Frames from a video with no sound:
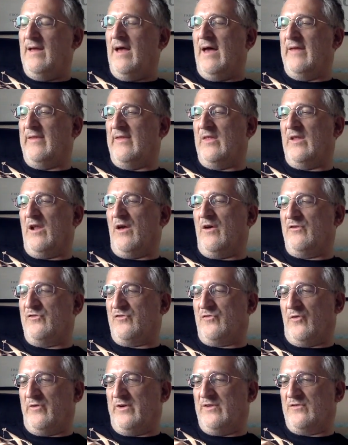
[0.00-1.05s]
And then the last
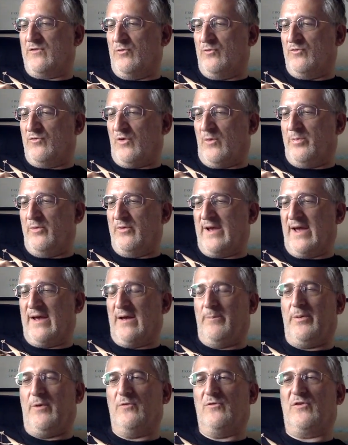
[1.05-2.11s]
story is called Doppelganger
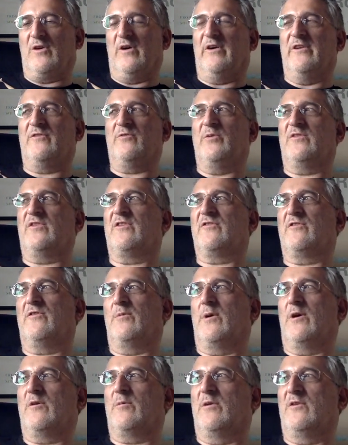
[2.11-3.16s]
Poltergeist, which has a
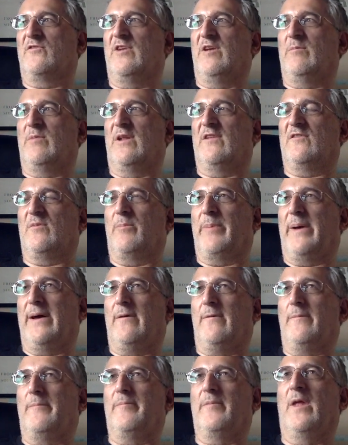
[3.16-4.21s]
remarkable achievement. It's
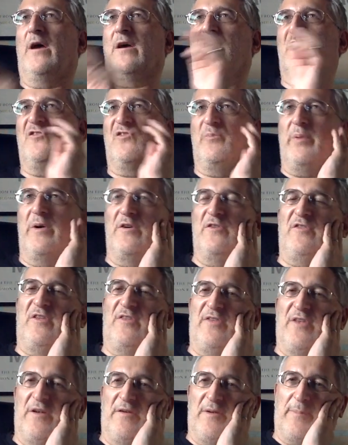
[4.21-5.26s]
about a conspiracy
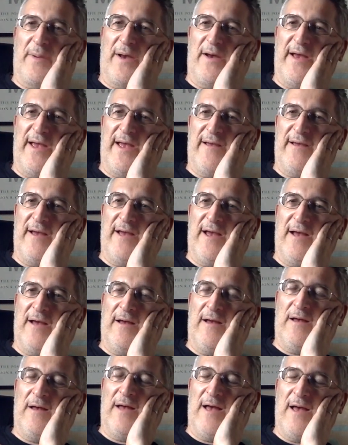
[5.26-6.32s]
theory about uh, uh,
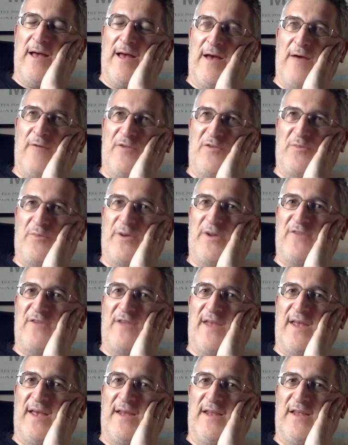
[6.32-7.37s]
Elvis
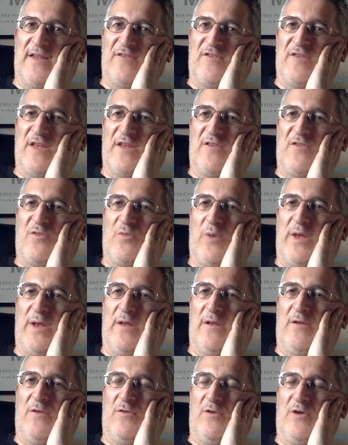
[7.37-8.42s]
Presley and his dead
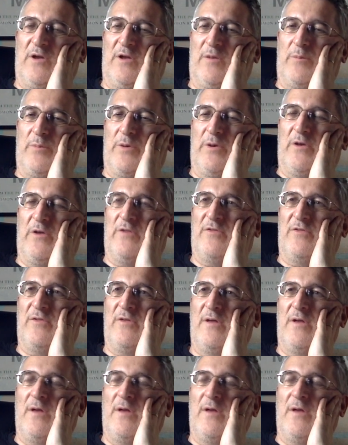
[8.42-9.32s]
twin who died at birth